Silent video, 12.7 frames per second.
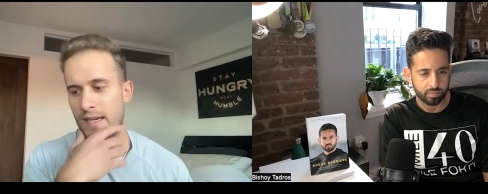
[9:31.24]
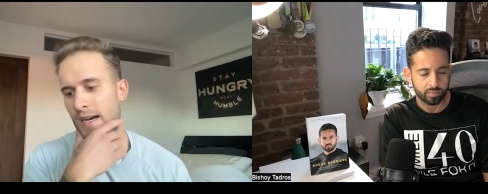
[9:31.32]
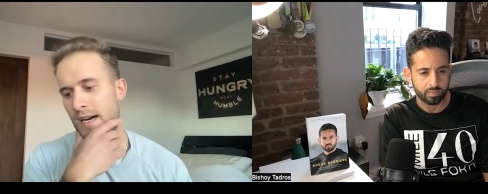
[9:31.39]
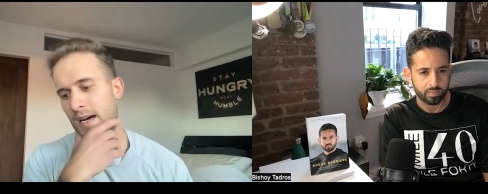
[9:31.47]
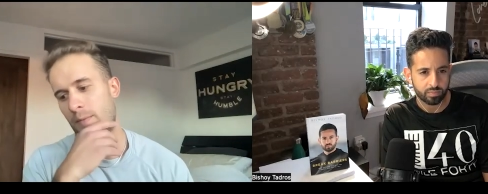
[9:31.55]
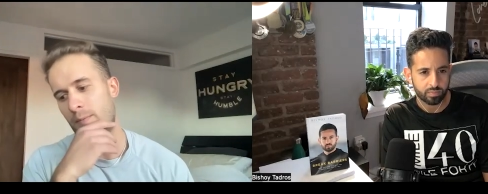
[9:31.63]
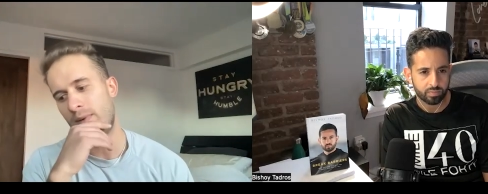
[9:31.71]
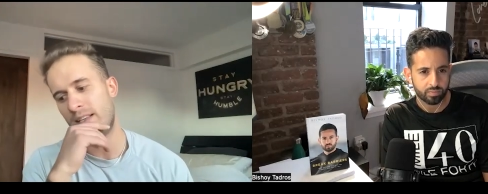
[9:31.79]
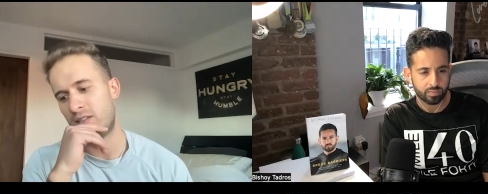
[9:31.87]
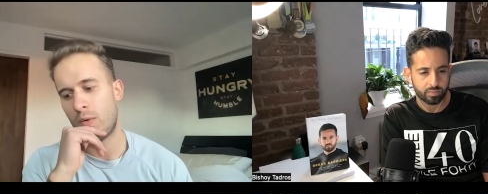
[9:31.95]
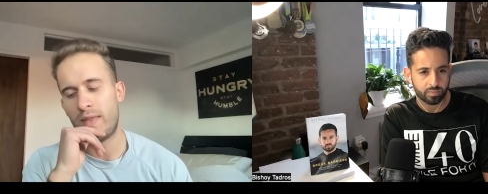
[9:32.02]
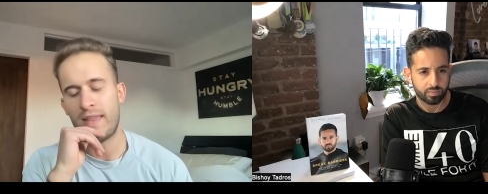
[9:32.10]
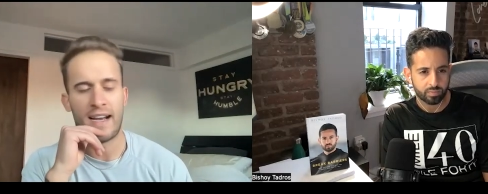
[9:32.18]
Speaker 1: Um,
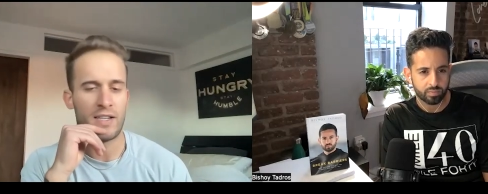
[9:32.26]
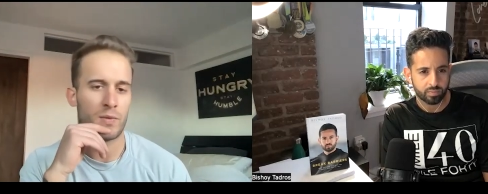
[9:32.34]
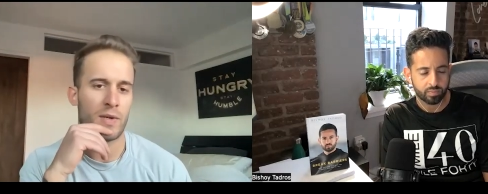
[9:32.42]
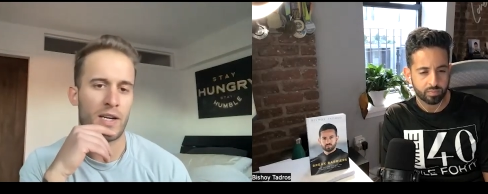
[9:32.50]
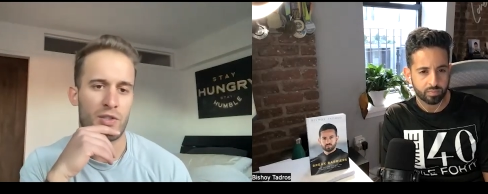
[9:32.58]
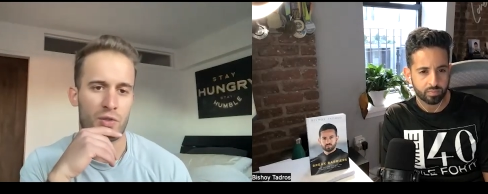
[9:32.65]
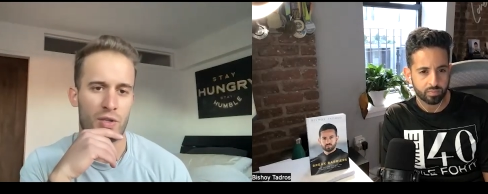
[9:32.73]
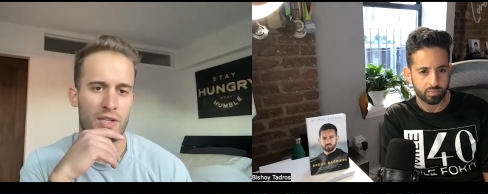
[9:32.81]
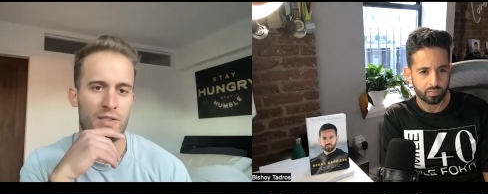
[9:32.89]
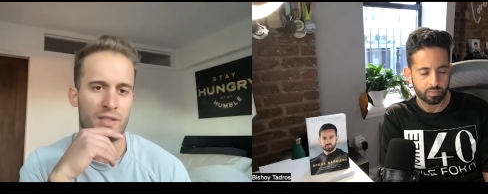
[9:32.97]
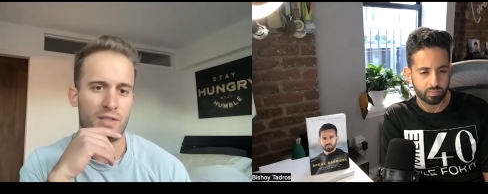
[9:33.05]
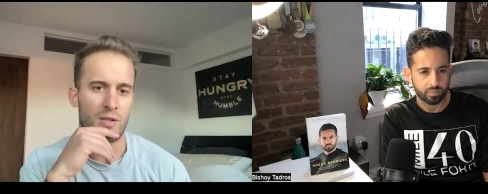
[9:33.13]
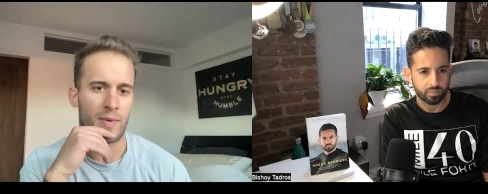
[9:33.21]
and so that's when I
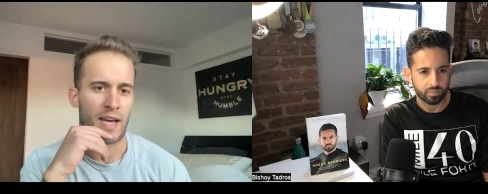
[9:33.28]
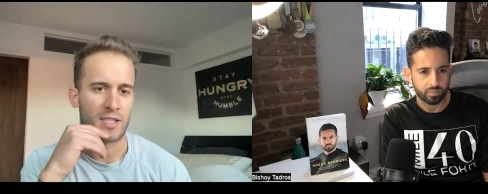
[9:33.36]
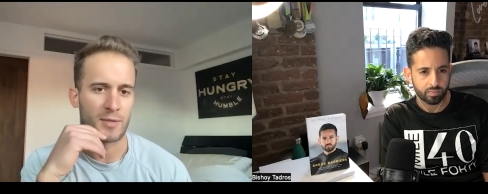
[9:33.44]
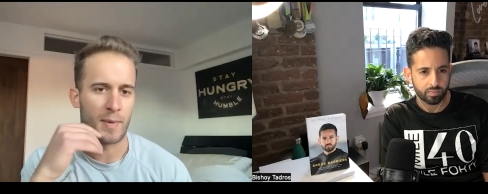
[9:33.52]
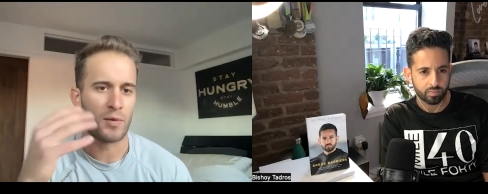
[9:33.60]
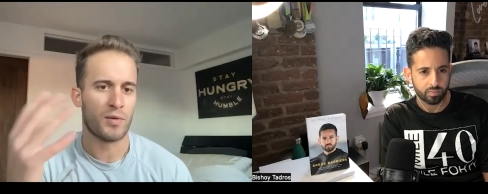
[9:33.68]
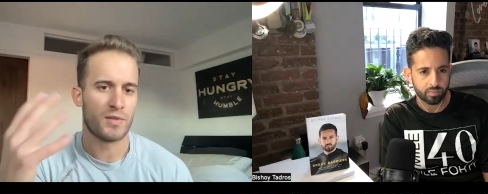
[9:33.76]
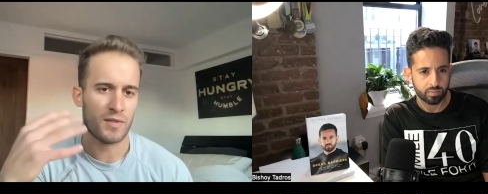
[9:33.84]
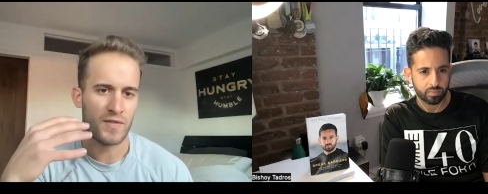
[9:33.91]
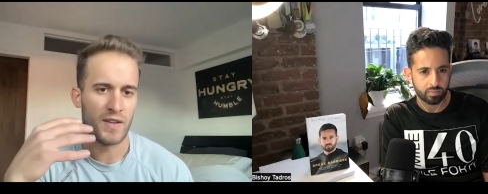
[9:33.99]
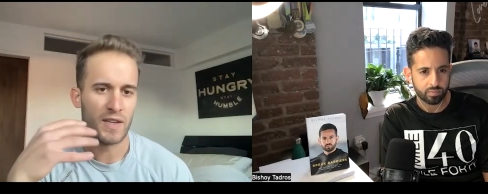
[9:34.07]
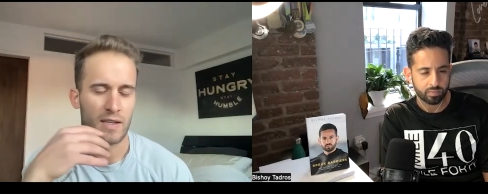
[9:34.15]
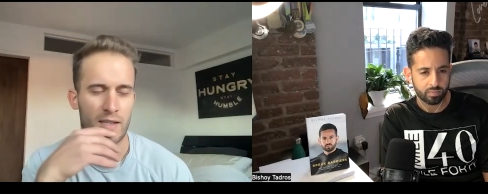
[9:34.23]
transitioned back to my roots
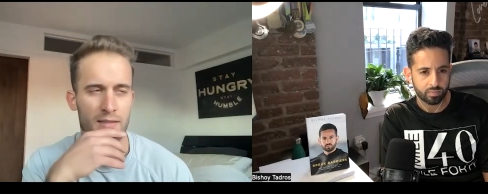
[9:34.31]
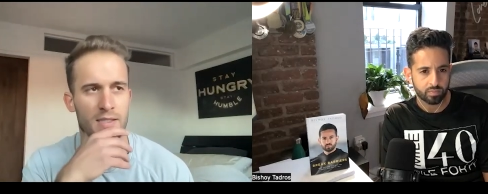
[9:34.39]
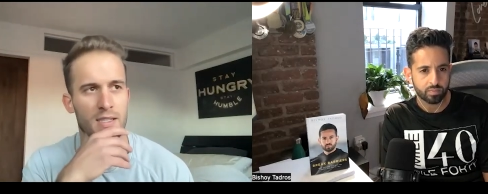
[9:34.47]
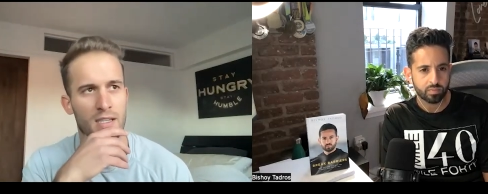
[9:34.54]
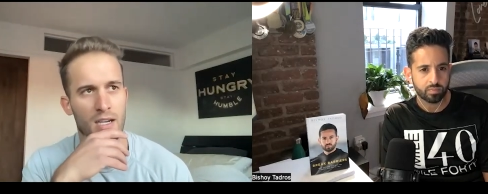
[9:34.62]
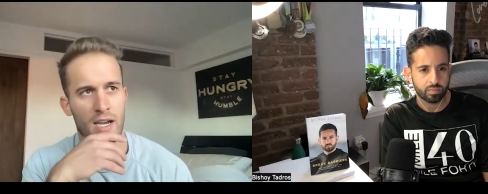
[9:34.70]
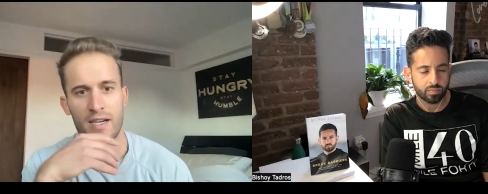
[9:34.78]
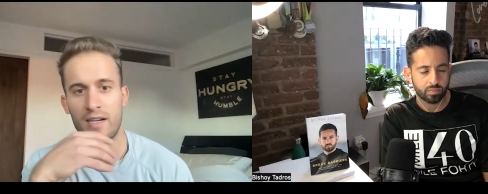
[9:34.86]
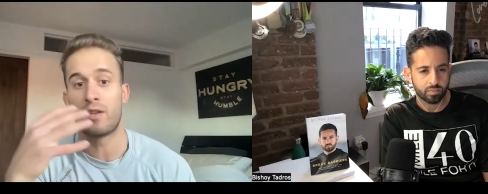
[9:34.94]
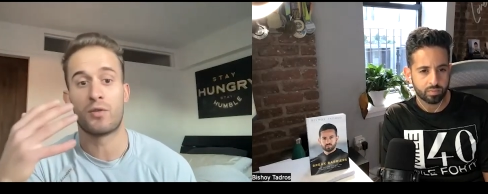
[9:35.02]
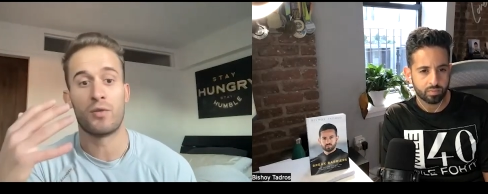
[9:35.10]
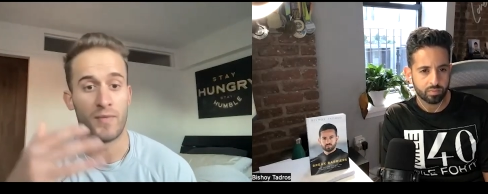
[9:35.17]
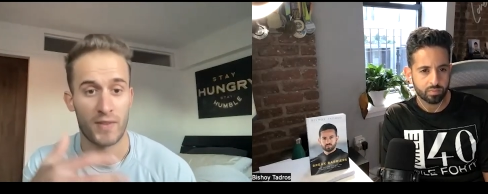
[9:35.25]
of fitness and got
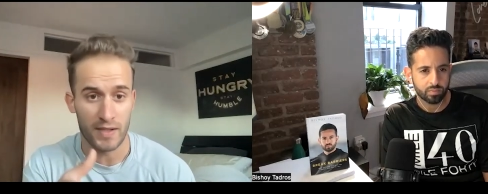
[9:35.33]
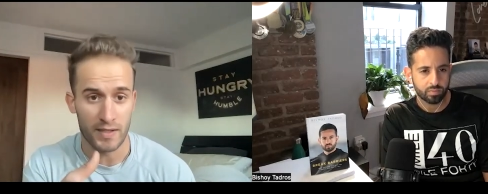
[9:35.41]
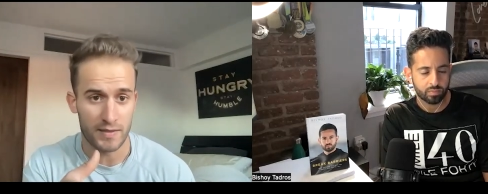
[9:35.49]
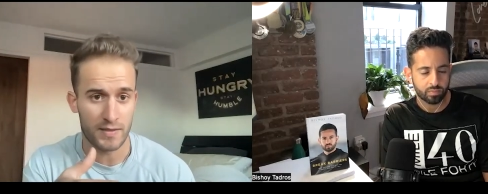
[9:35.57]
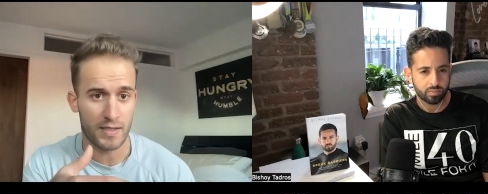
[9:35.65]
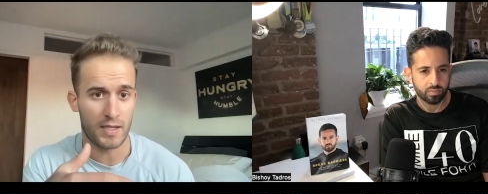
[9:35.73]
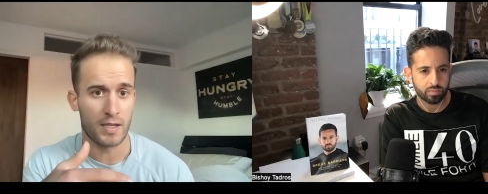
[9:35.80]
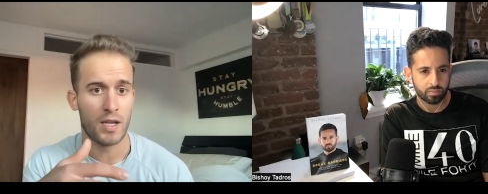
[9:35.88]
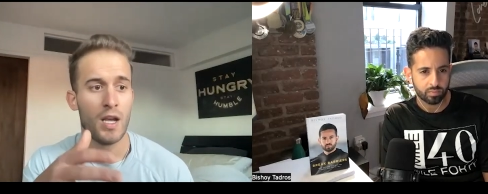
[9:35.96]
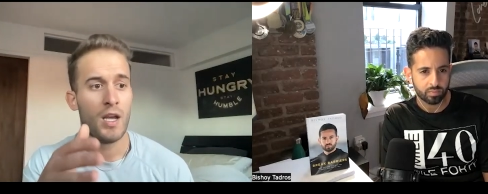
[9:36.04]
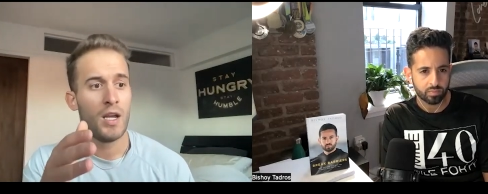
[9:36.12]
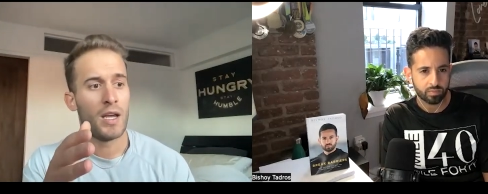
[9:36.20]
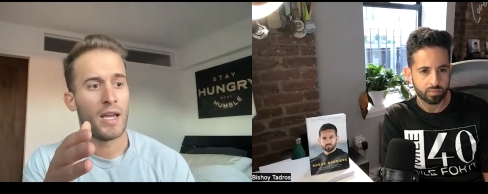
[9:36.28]
into the group fitness scene
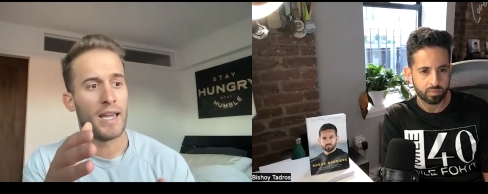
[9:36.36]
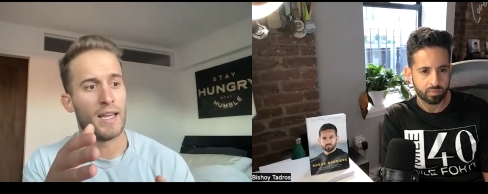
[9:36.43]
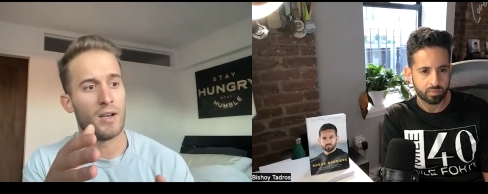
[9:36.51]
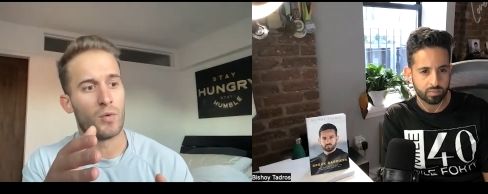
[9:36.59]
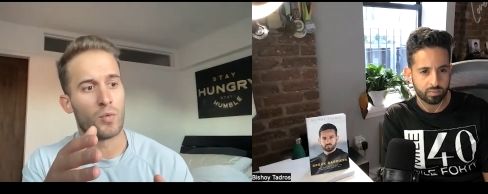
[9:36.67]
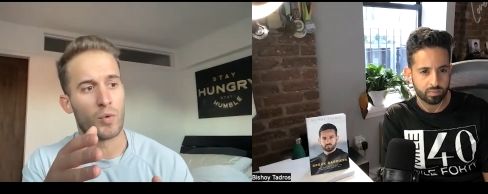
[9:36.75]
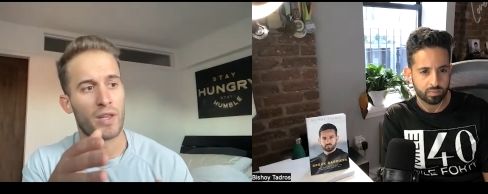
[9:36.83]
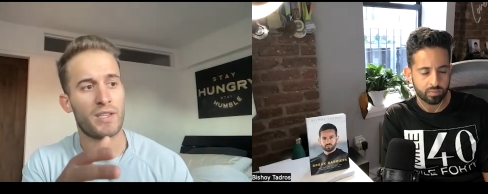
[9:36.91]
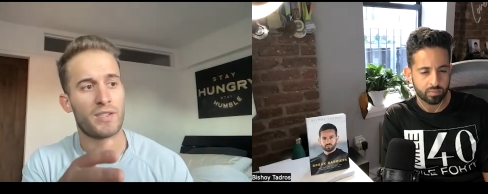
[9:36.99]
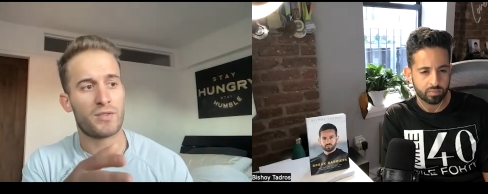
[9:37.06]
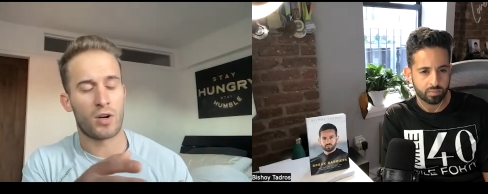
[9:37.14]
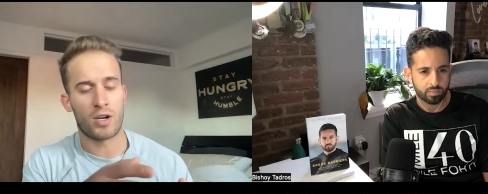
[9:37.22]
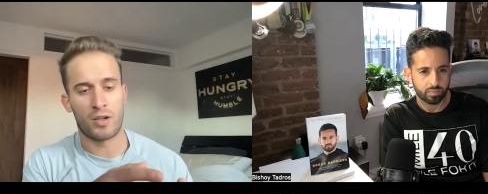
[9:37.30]
and really
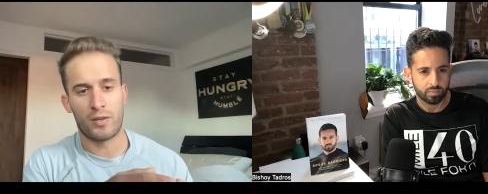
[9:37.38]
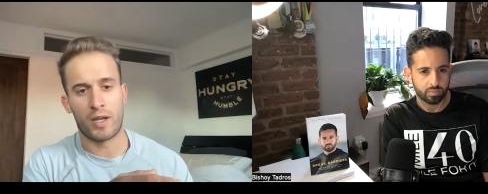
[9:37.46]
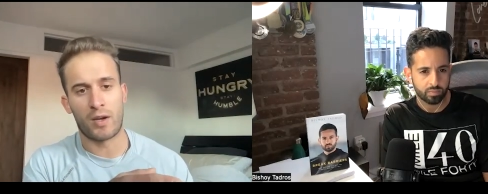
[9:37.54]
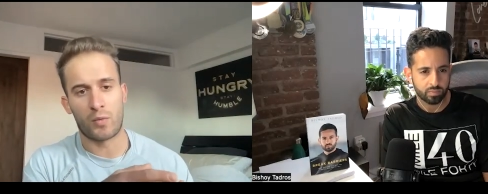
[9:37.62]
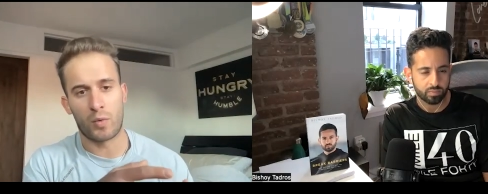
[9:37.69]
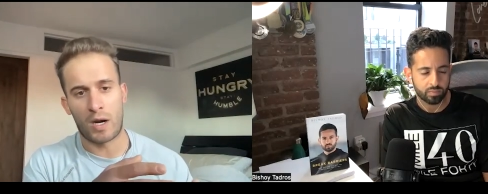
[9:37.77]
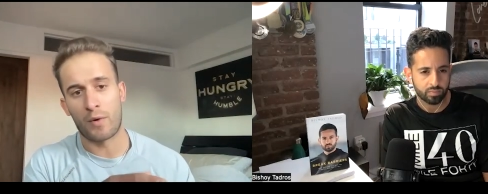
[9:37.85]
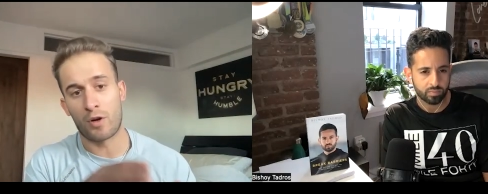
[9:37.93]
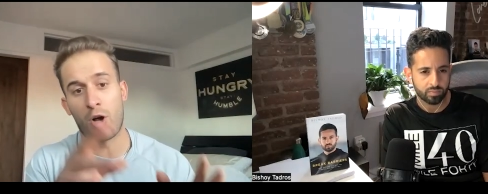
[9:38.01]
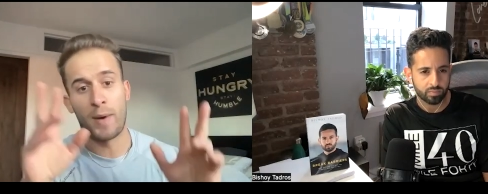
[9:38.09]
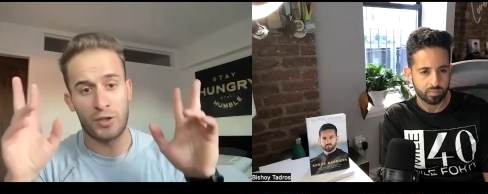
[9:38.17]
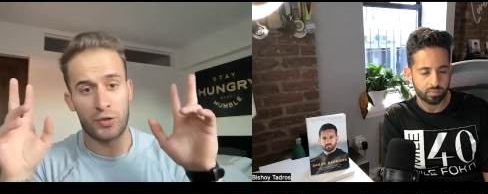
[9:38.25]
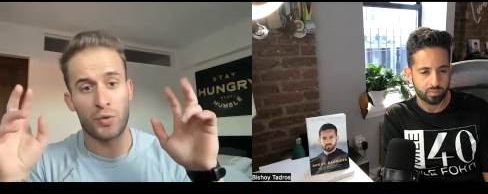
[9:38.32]
started like what I would
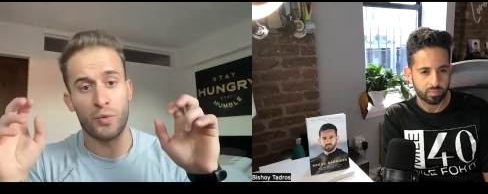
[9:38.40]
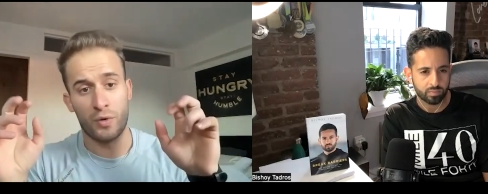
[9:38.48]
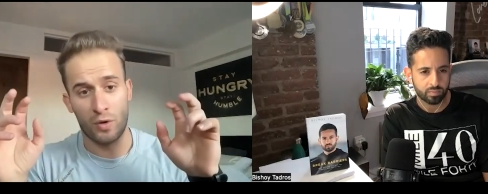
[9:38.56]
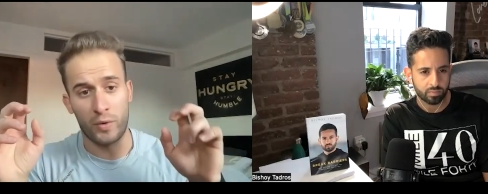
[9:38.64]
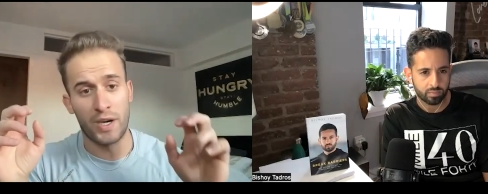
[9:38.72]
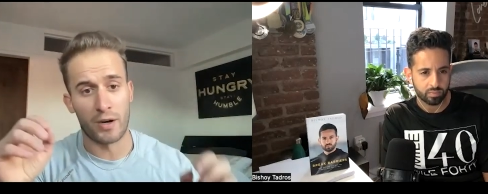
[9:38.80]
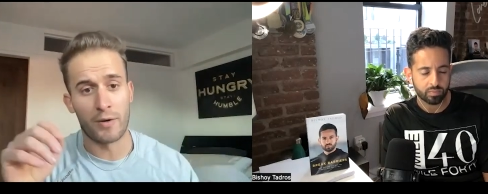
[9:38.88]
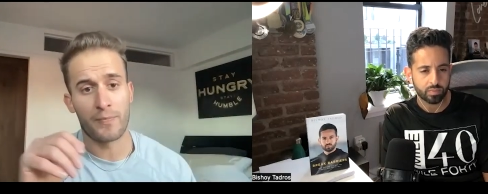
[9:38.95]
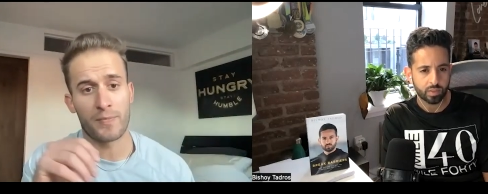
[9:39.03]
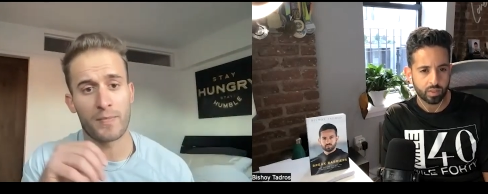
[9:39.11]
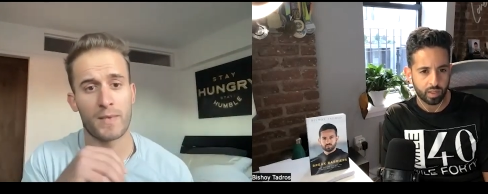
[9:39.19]
call my true career.